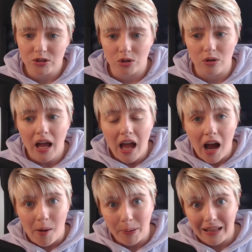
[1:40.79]
So
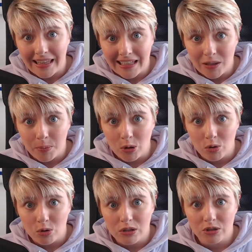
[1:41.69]
I'll put a link
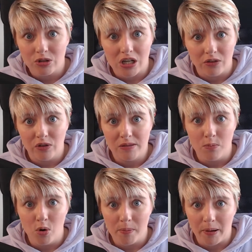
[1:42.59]
below so you can read
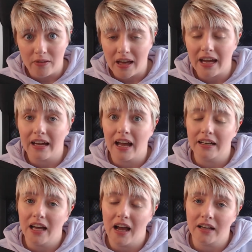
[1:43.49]
more about
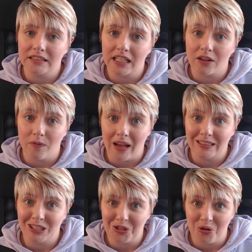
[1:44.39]
that and take
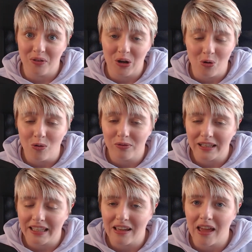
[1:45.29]
advantage of it,
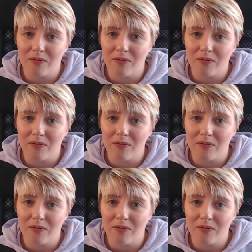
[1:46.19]
hopefully,